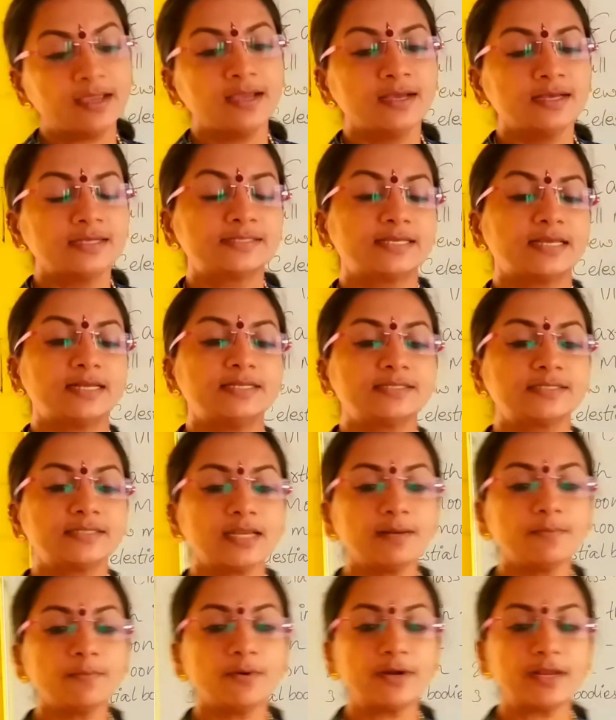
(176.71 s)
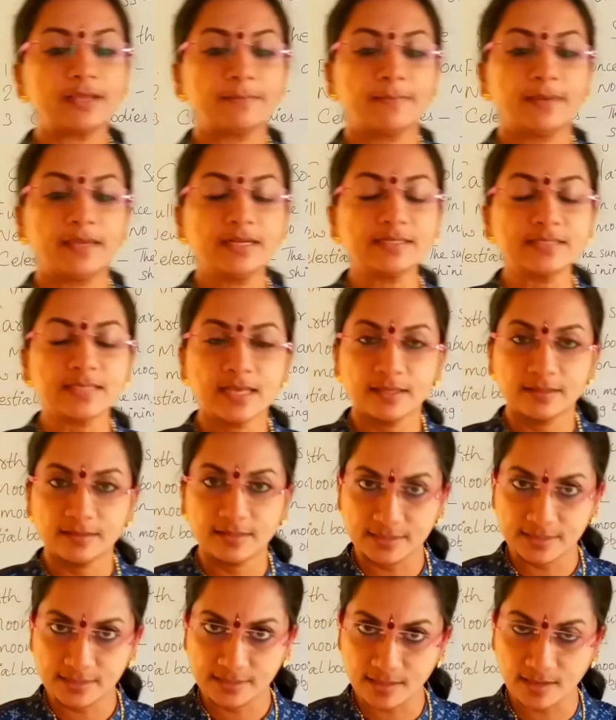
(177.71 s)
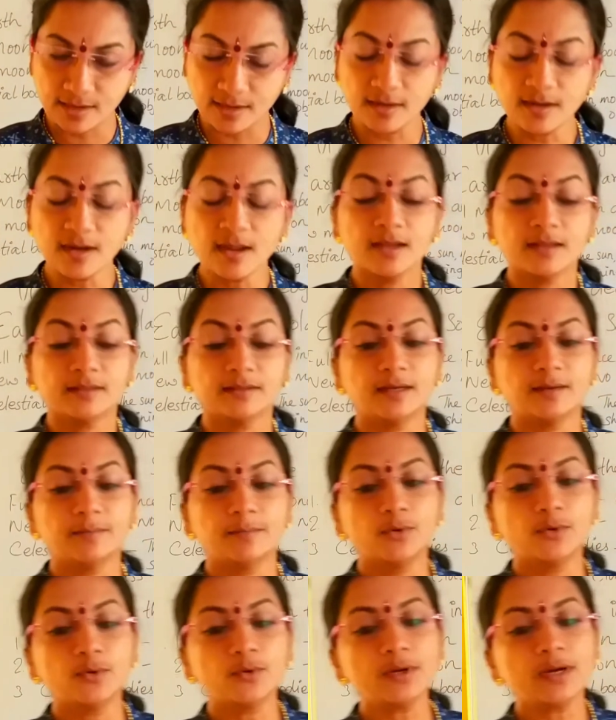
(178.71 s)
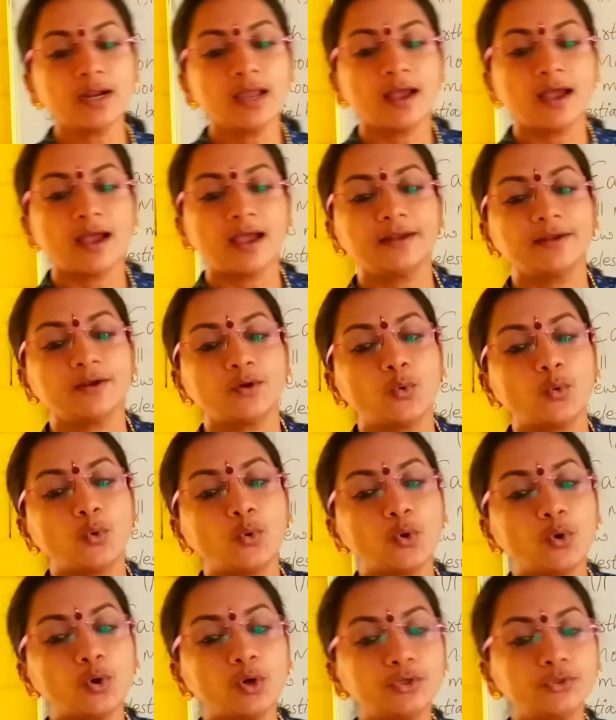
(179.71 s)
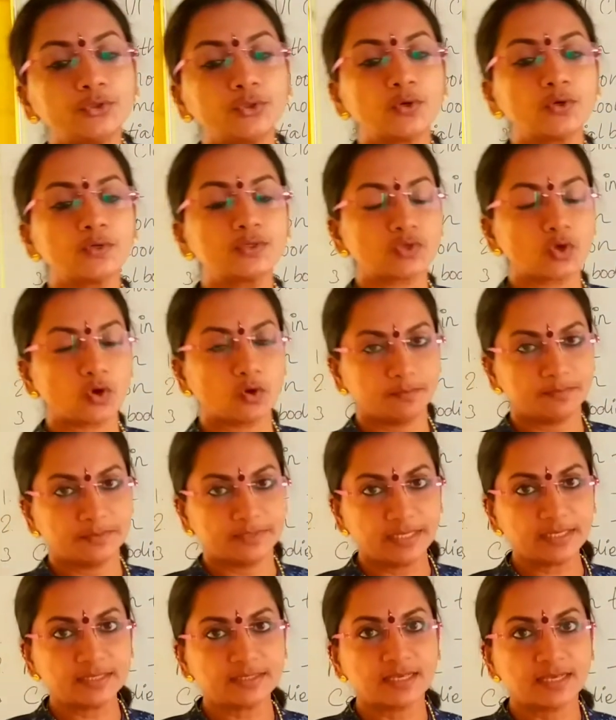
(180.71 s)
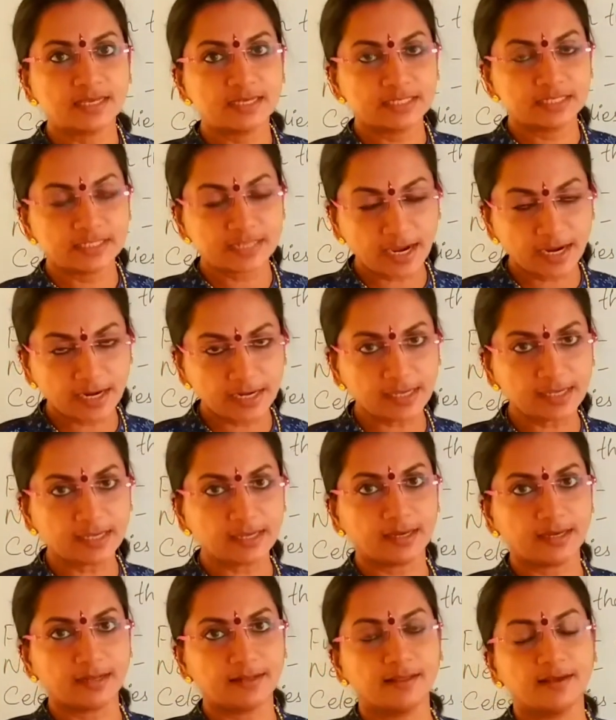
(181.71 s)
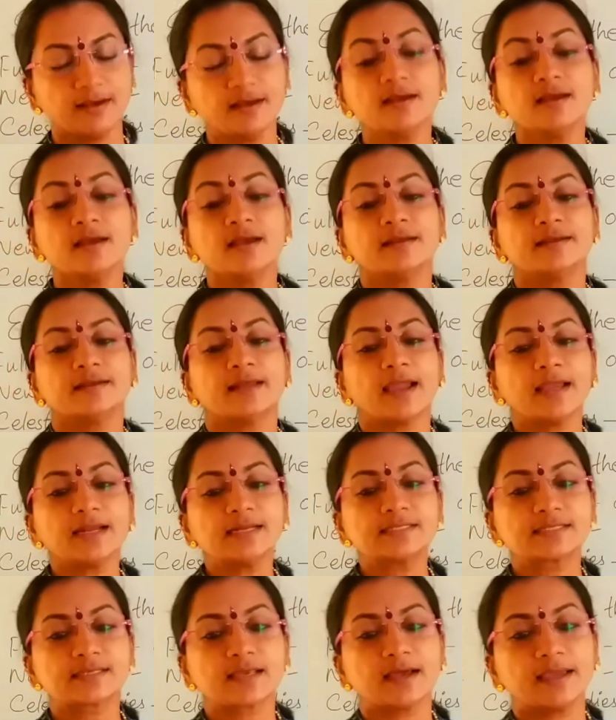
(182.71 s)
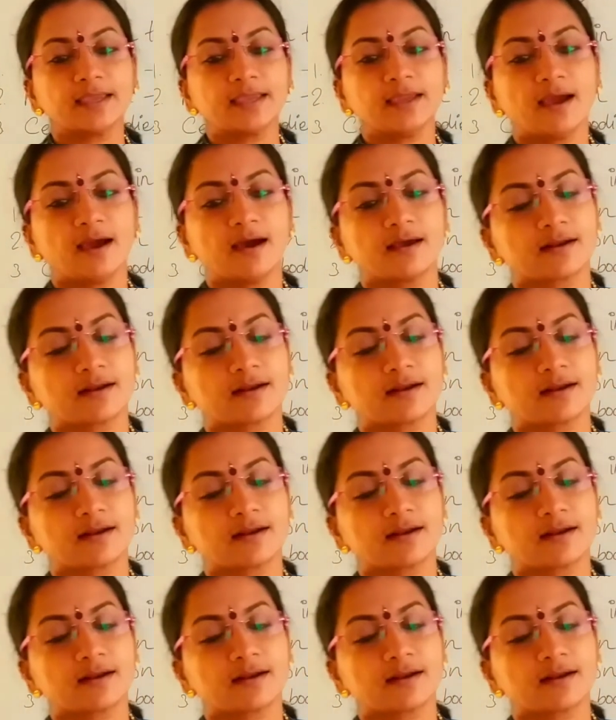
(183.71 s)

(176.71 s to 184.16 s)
Celestial body means the sun, the moon and all those objects shining in the night sky are